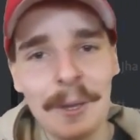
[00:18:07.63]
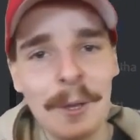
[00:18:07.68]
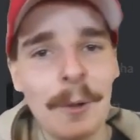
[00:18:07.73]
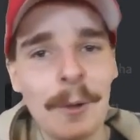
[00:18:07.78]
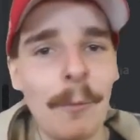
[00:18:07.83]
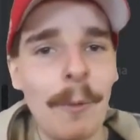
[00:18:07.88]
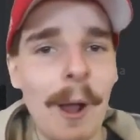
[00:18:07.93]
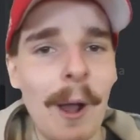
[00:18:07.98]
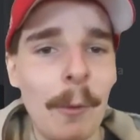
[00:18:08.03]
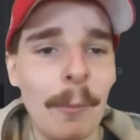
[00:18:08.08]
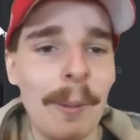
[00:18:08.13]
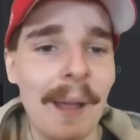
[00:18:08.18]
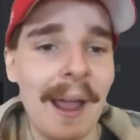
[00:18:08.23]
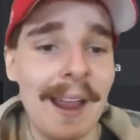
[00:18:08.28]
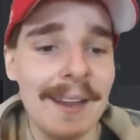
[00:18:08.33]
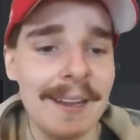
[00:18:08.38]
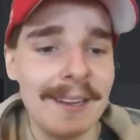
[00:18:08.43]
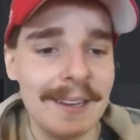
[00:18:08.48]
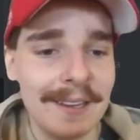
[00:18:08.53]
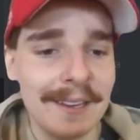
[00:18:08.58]
Well
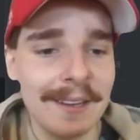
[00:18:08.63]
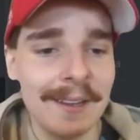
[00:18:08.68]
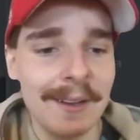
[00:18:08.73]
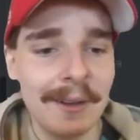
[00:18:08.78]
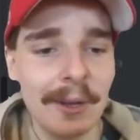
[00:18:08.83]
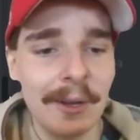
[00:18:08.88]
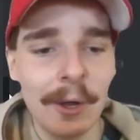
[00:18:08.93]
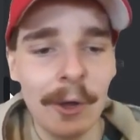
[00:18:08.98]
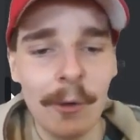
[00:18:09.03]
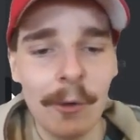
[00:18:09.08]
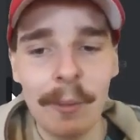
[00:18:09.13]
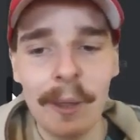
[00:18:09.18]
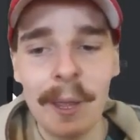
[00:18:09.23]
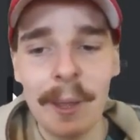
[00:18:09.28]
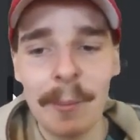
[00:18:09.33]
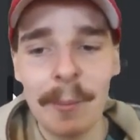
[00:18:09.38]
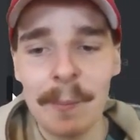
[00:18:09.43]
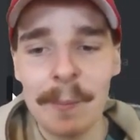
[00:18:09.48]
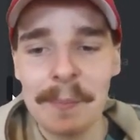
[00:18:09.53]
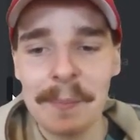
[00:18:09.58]
paid, India. Oh,
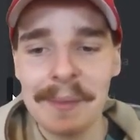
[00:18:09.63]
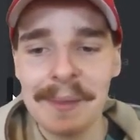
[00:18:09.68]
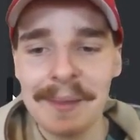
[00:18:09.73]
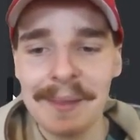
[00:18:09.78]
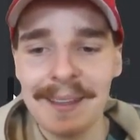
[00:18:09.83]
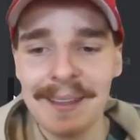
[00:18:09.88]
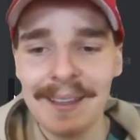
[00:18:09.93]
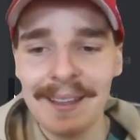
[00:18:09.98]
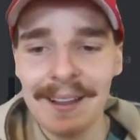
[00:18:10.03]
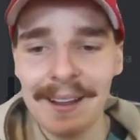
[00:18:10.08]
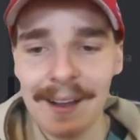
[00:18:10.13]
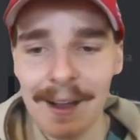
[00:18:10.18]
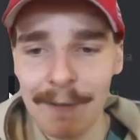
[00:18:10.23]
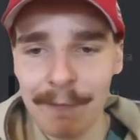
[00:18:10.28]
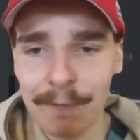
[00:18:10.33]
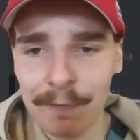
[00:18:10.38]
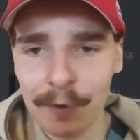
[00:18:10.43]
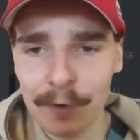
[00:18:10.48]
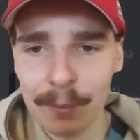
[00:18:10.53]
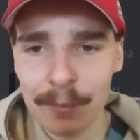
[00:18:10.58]
man.
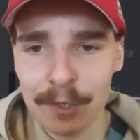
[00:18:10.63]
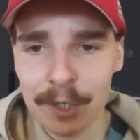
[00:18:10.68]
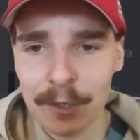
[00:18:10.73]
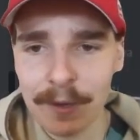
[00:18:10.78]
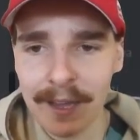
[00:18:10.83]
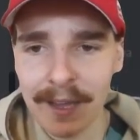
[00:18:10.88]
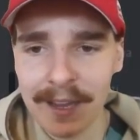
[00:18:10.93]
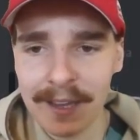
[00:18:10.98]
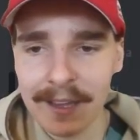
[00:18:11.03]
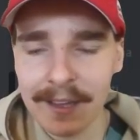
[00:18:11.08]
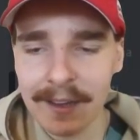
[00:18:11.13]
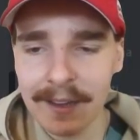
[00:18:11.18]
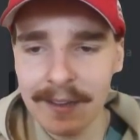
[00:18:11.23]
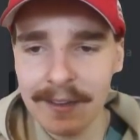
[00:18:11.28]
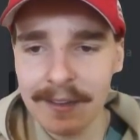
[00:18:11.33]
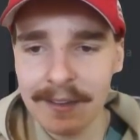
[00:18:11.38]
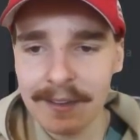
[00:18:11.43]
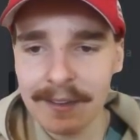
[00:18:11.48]
Love from Sri Lanka.